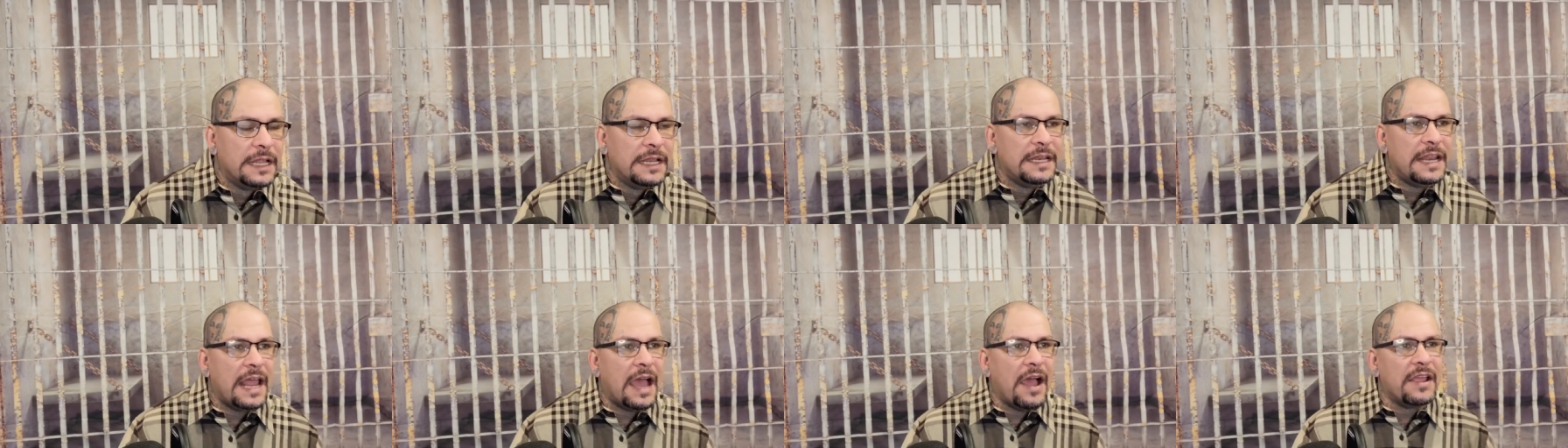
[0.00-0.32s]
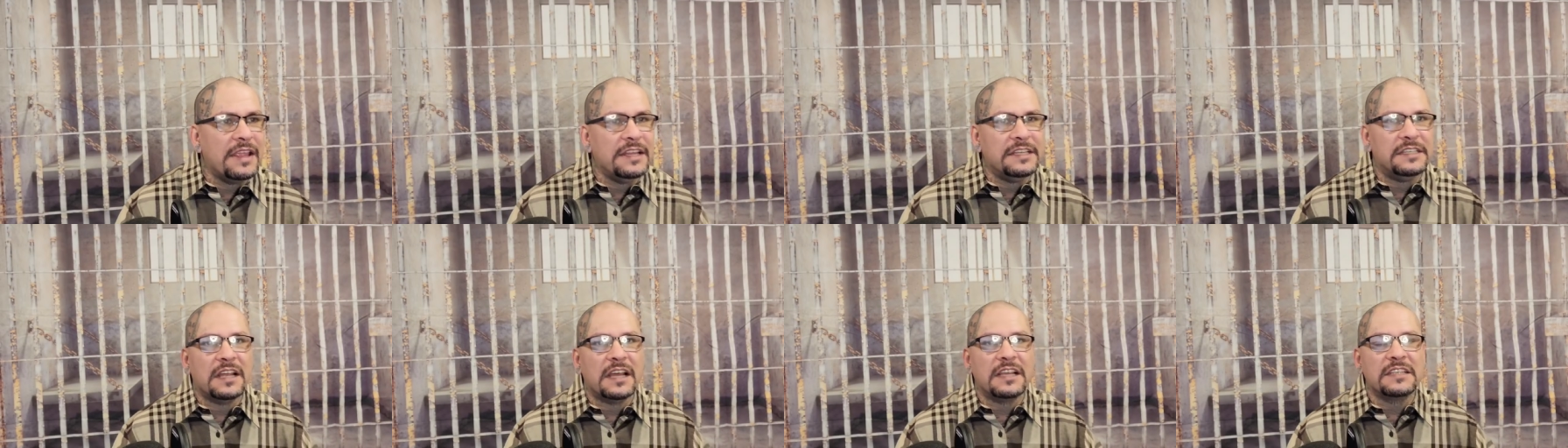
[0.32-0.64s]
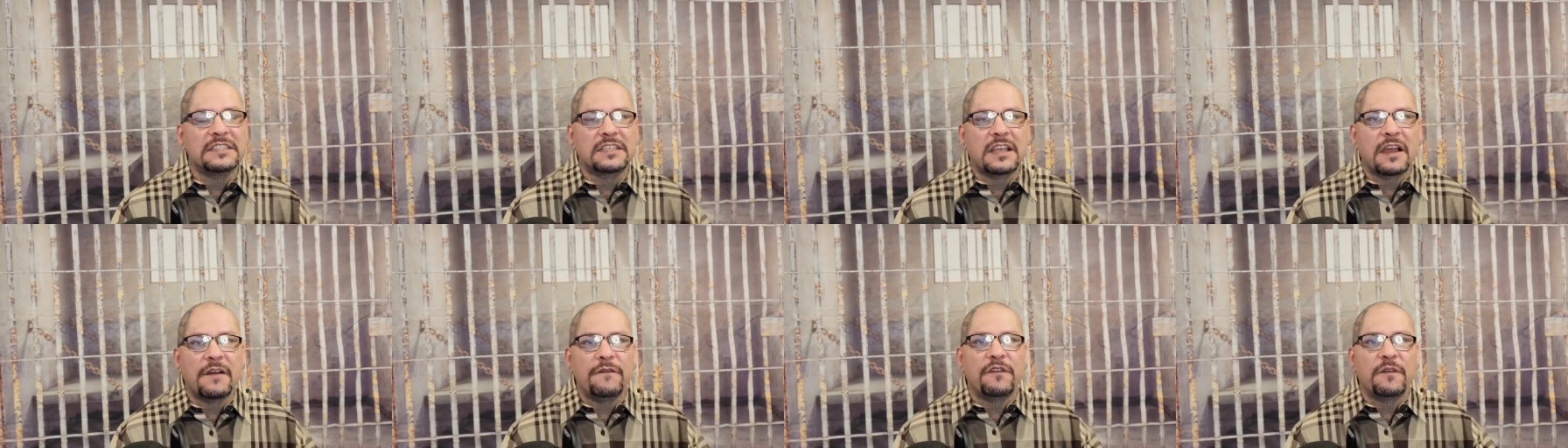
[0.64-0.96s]
Now, he
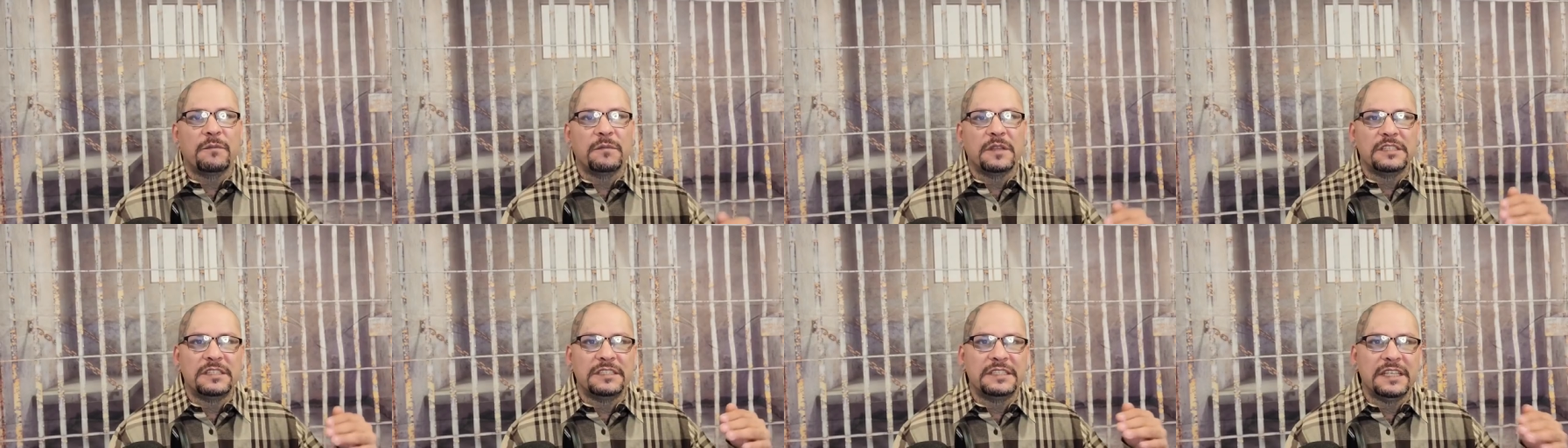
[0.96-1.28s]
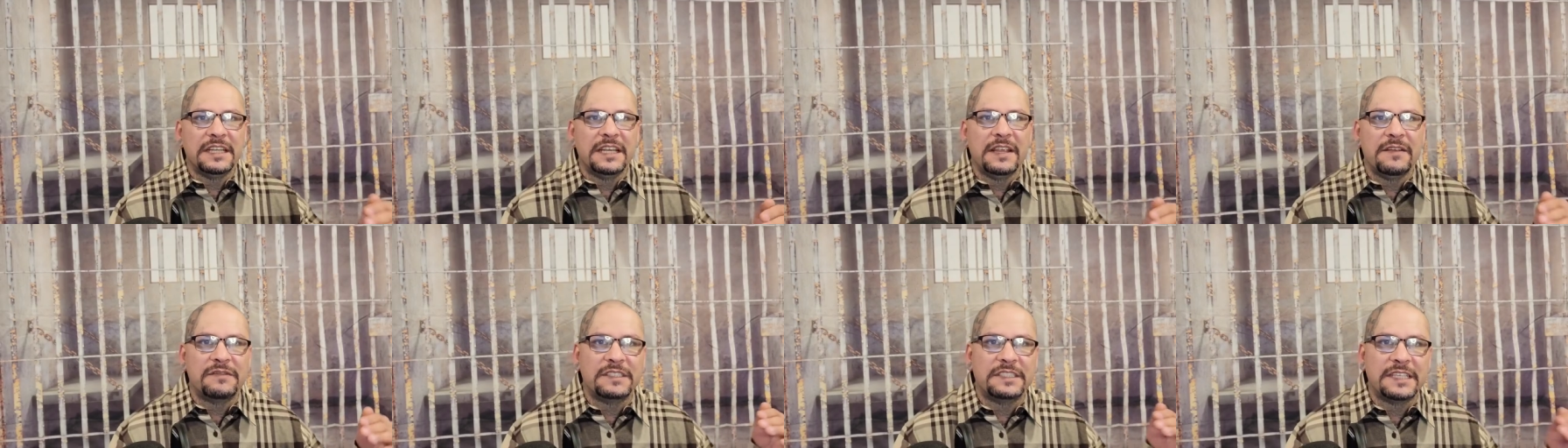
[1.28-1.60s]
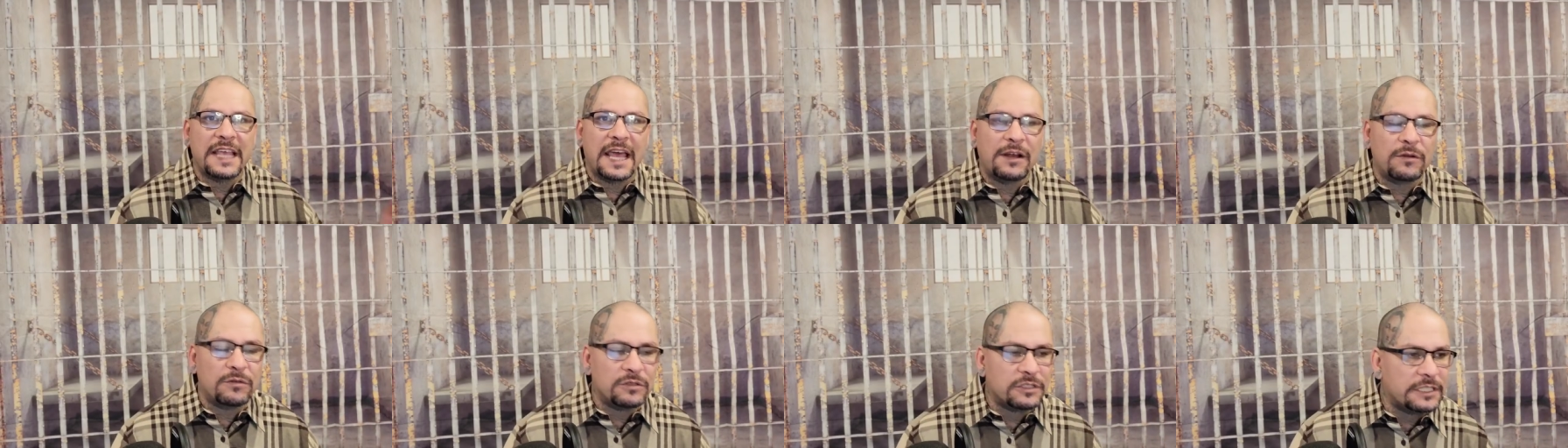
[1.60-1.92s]
does come from the city of
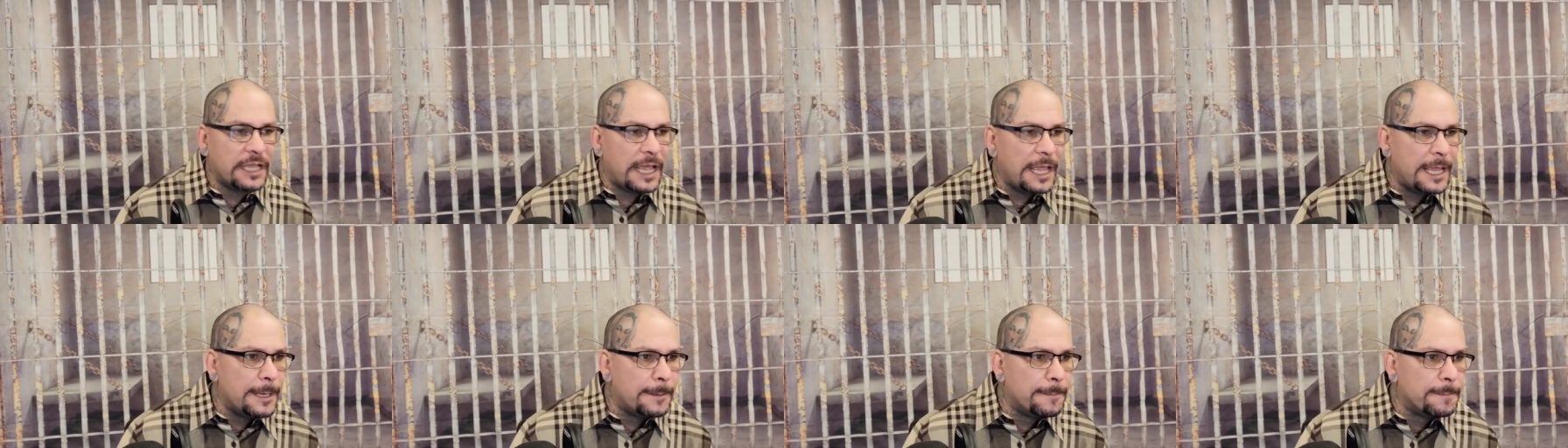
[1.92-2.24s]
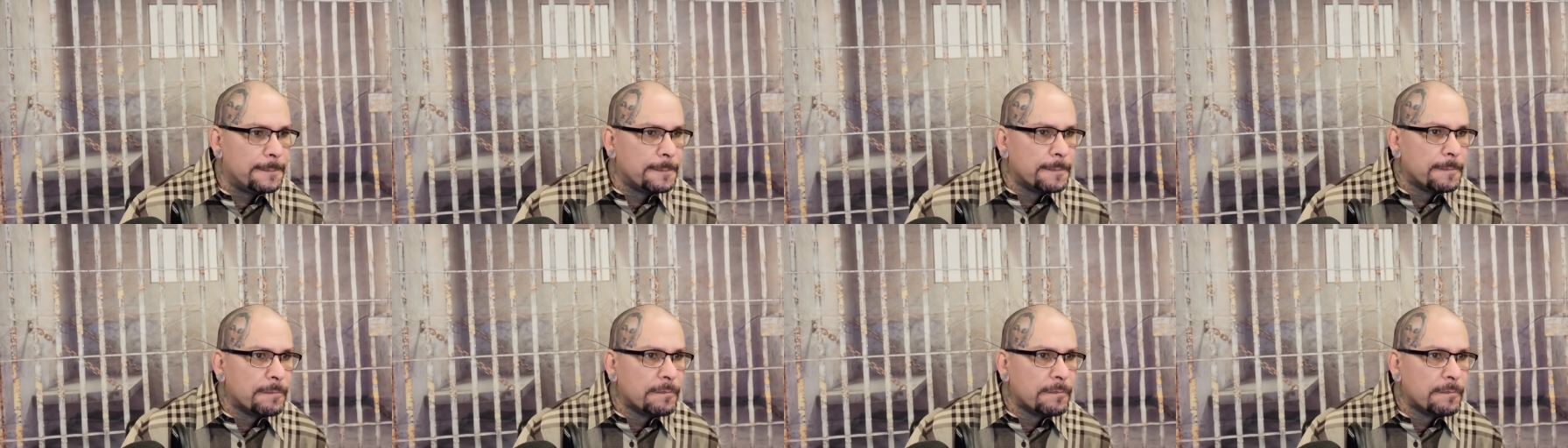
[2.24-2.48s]
San Jose